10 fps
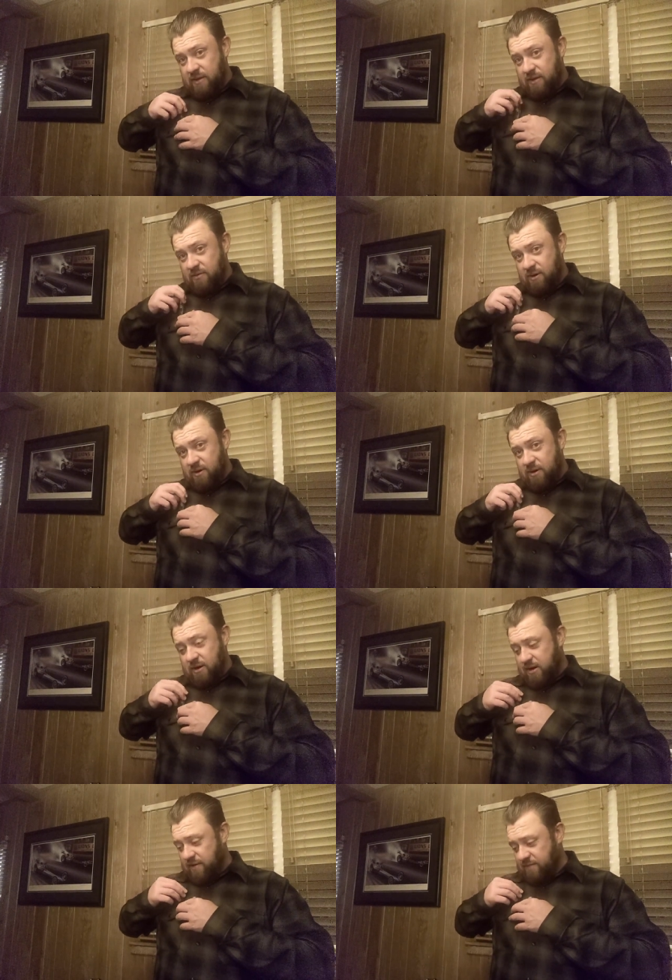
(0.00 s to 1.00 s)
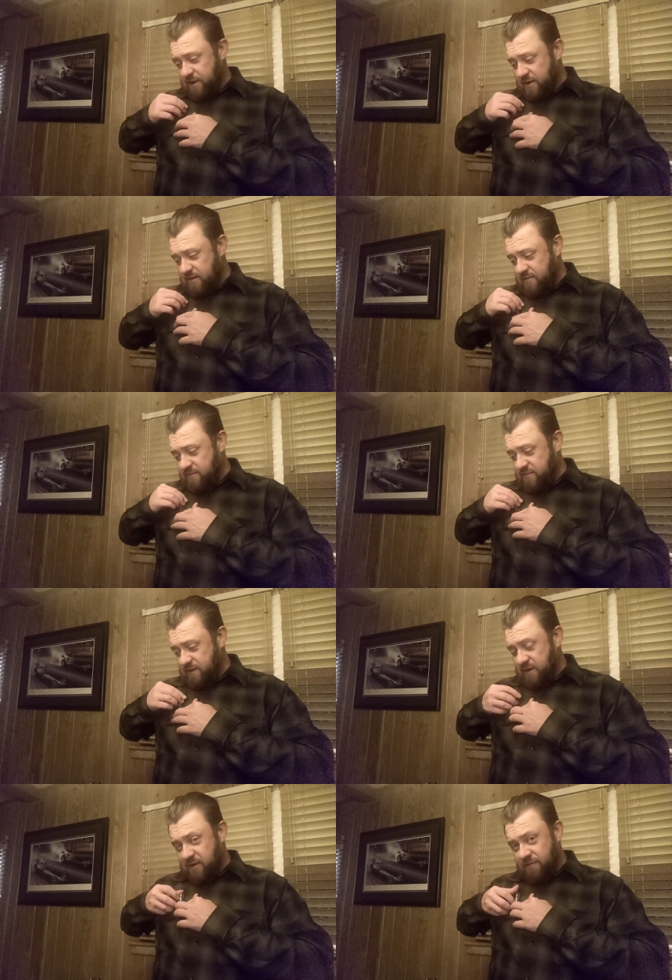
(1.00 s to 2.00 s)
I think we're going to cut it off there.
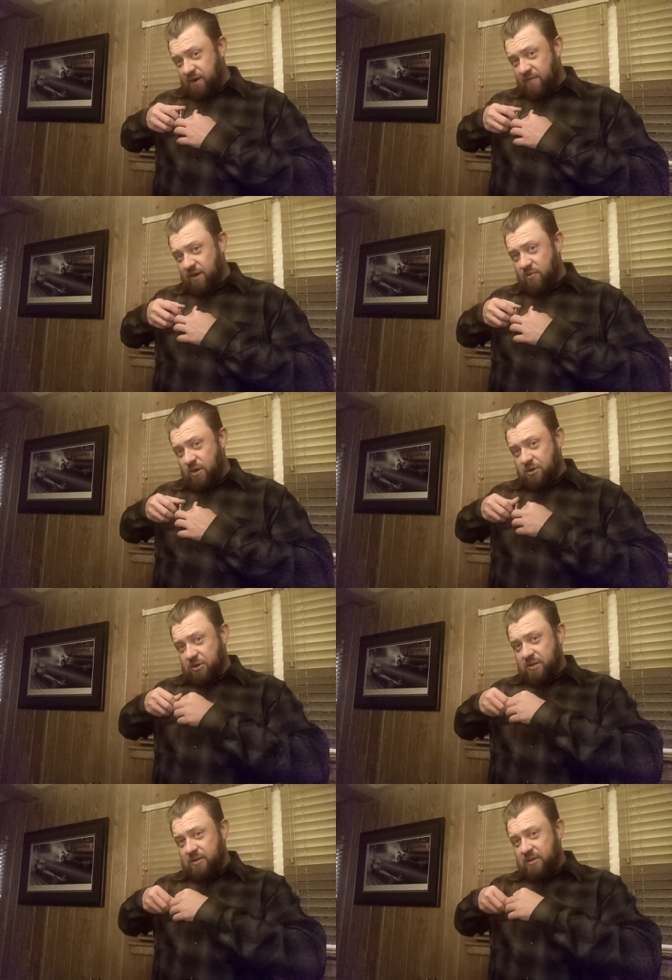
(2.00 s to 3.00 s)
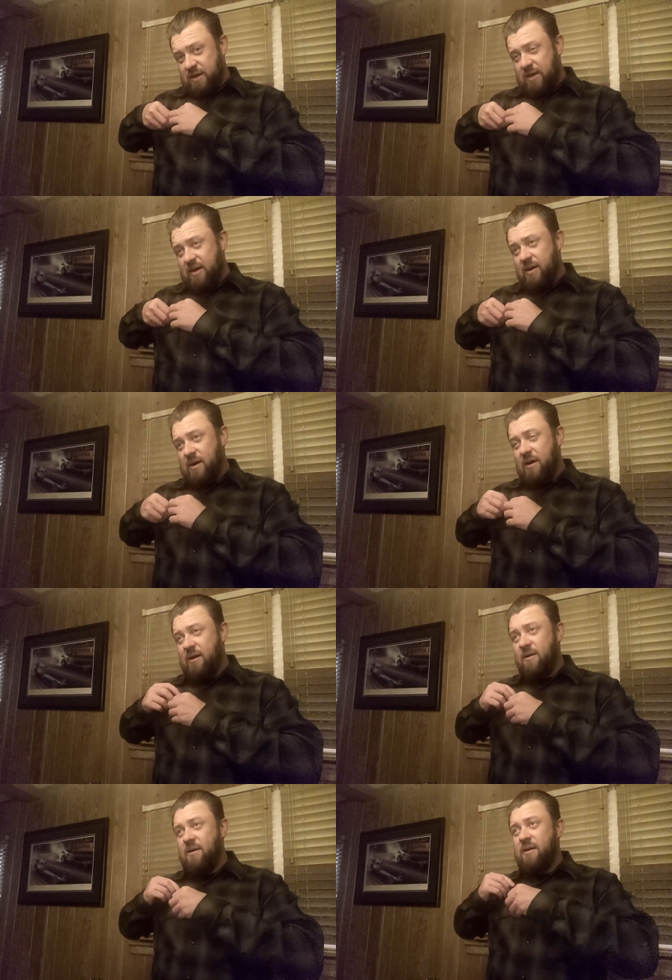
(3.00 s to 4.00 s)
I guess if you have any questions on,
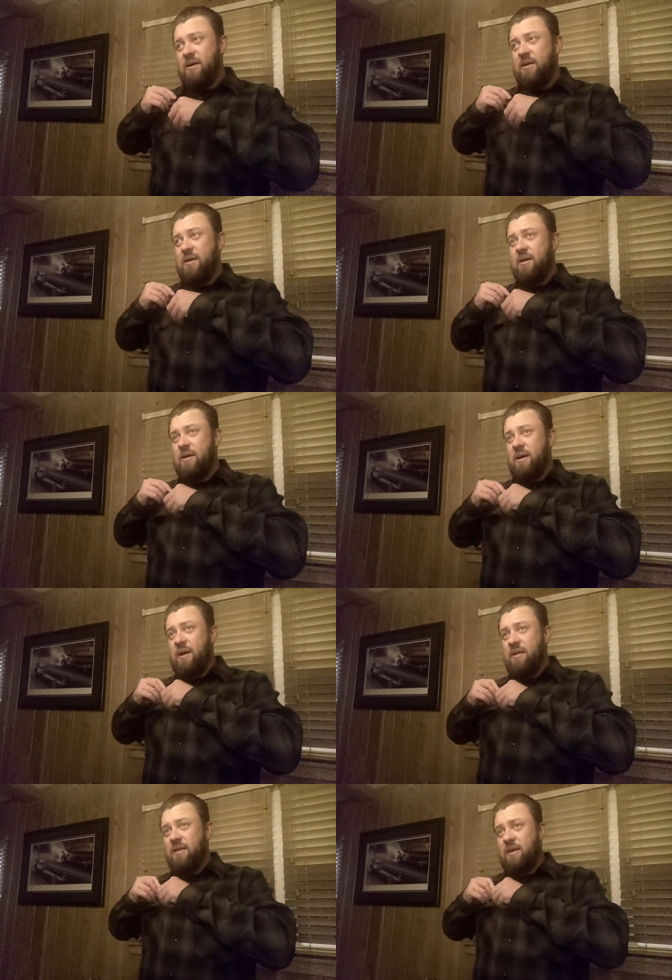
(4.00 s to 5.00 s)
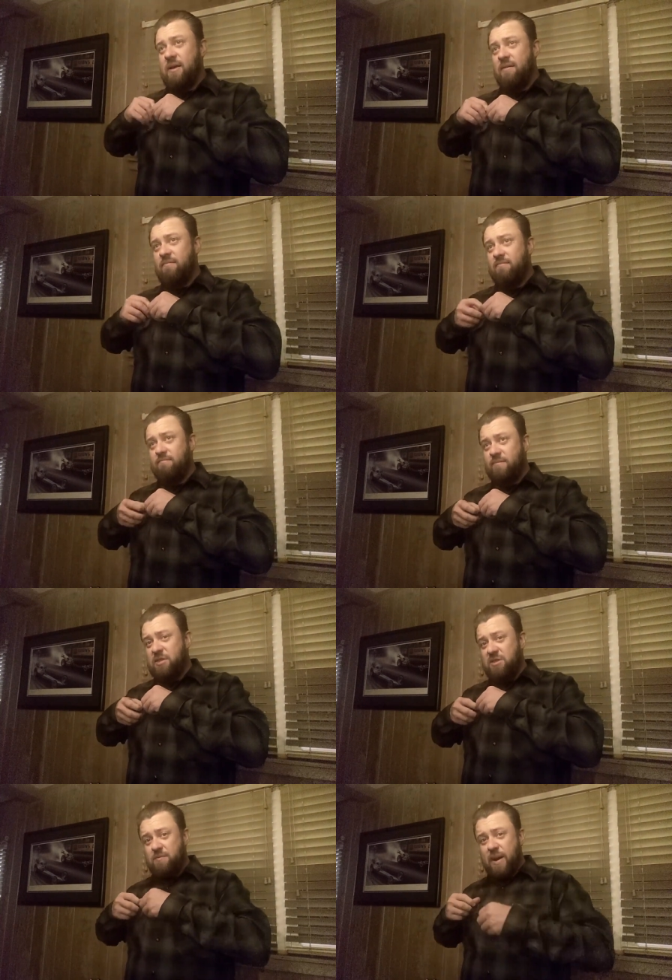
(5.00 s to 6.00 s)
uh, on the
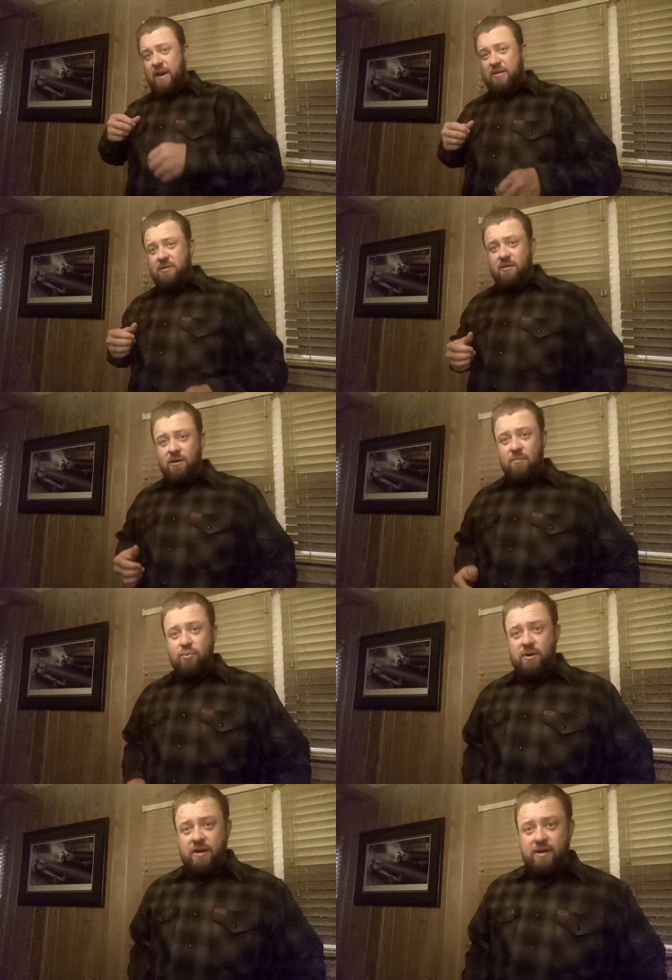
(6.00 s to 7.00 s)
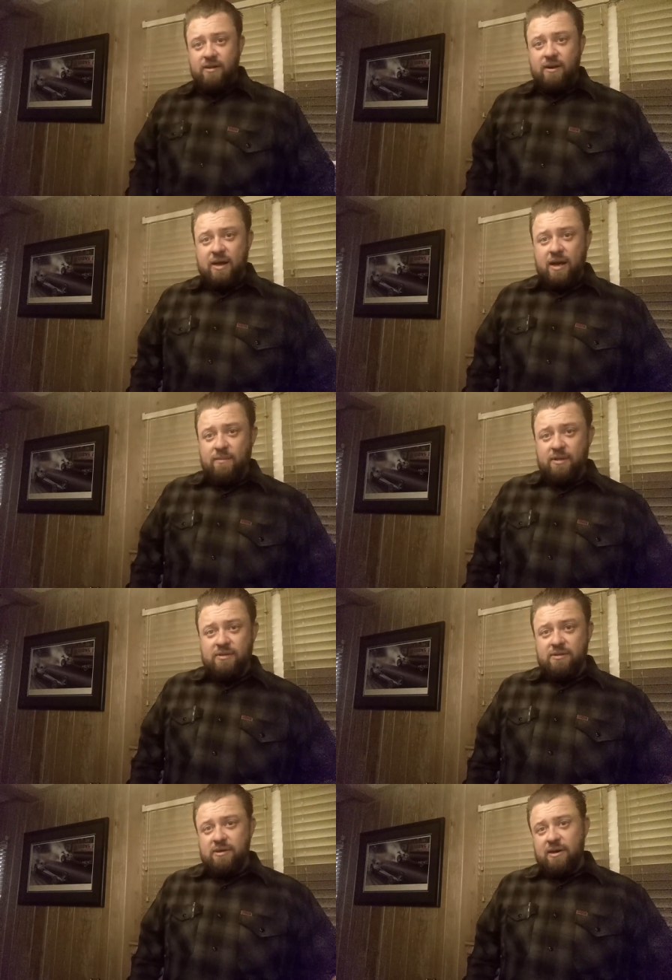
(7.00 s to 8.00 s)
specs, you can put it in the
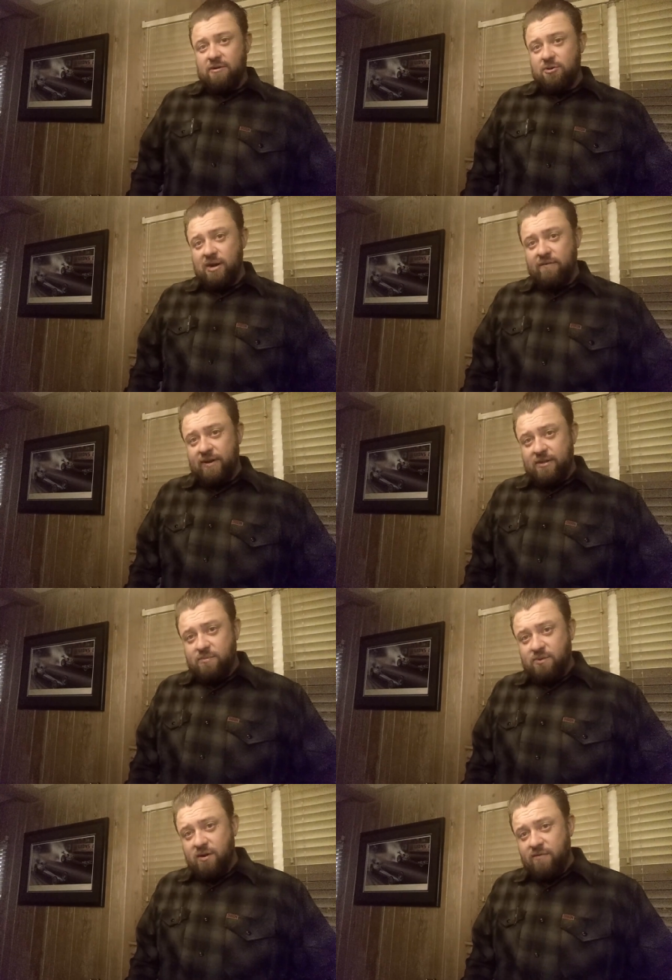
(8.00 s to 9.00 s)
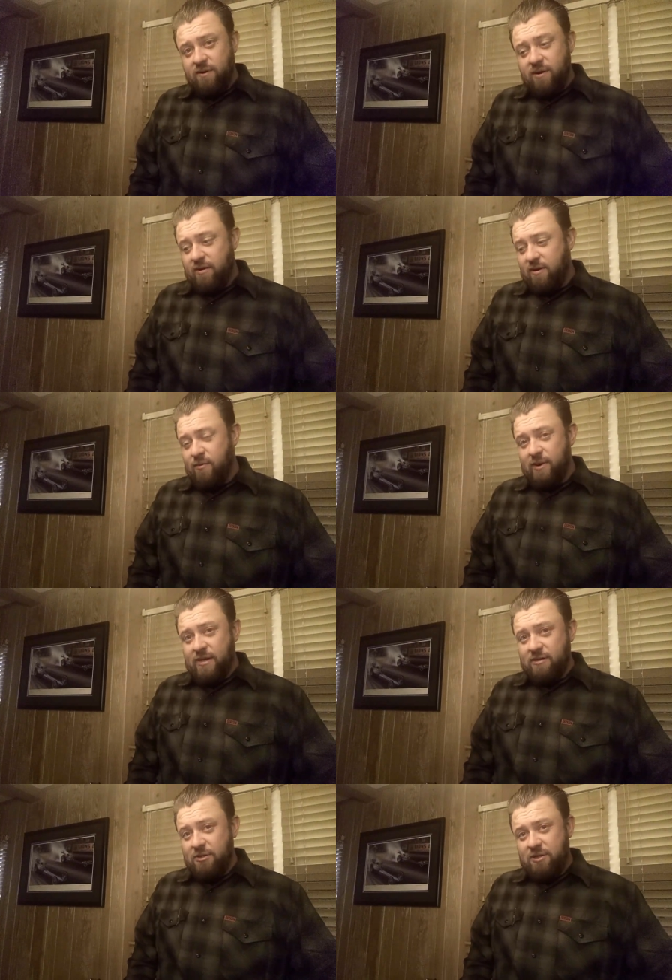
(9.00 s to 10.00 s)
comments and I'll try to find some stuff for you.
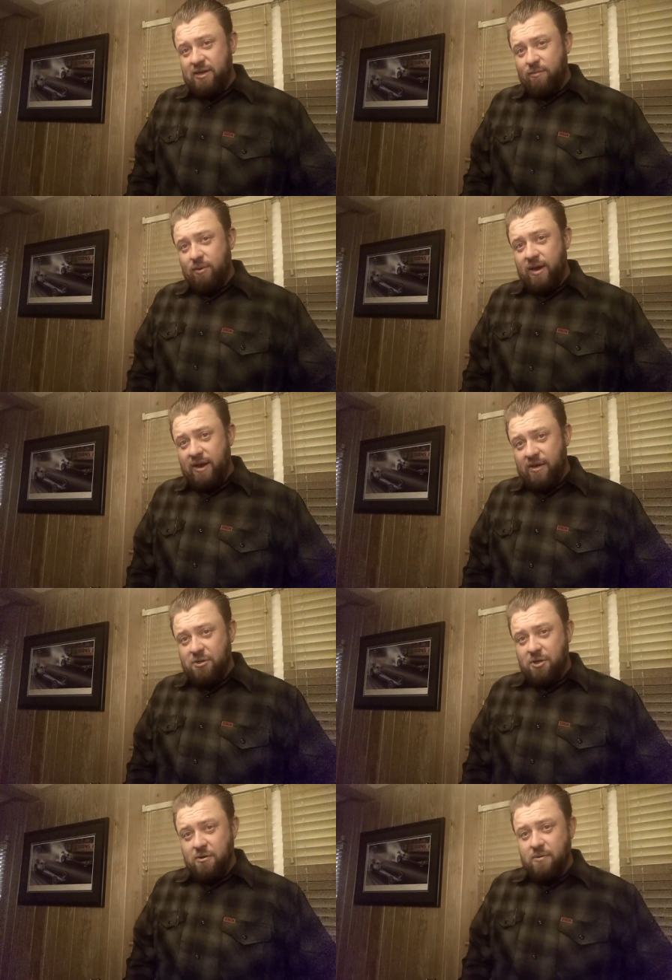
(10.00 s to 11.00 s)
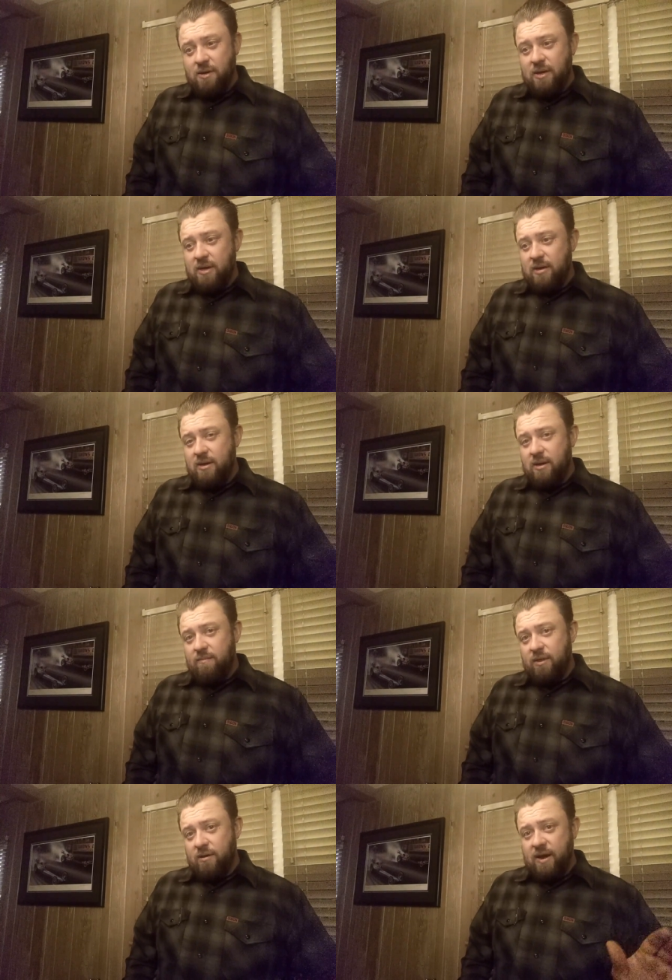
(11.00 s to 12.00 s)
Otherwise, just check out Blade H Q.
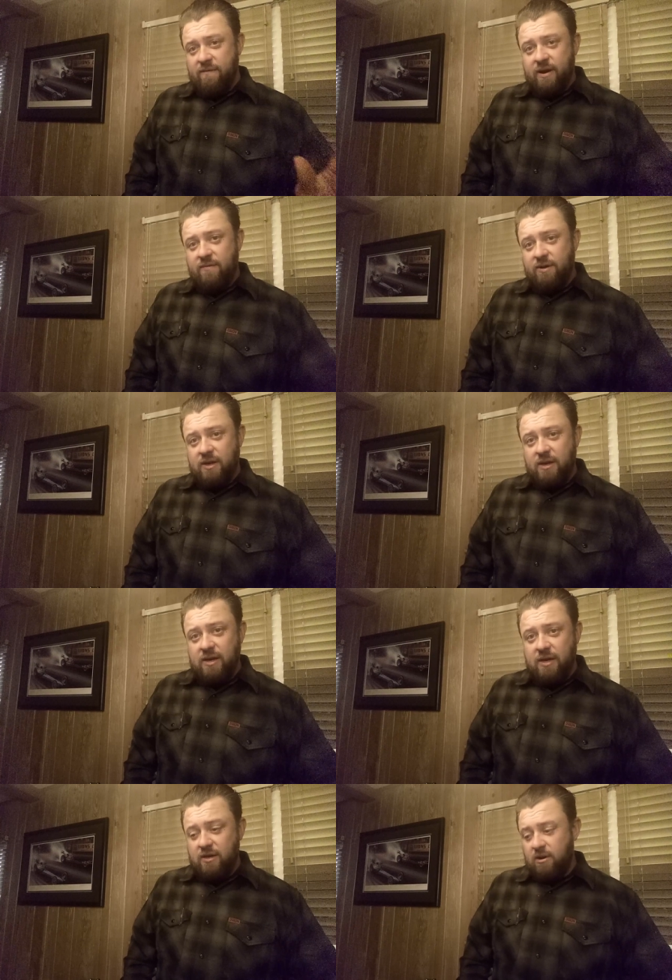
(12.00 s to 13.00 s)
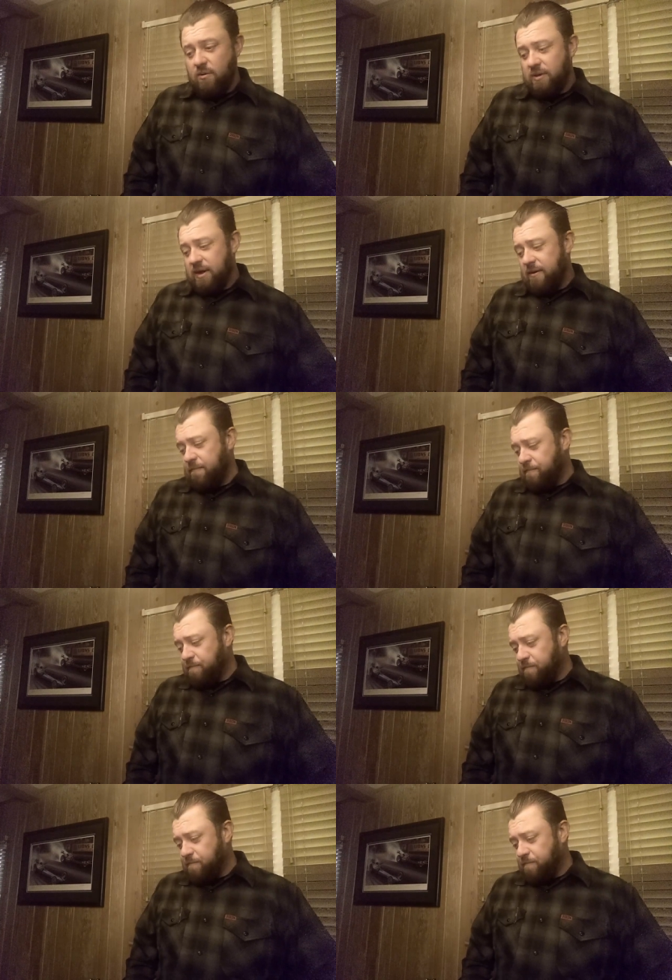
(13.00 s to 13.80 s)
Um, they'll have everything you need to know in there.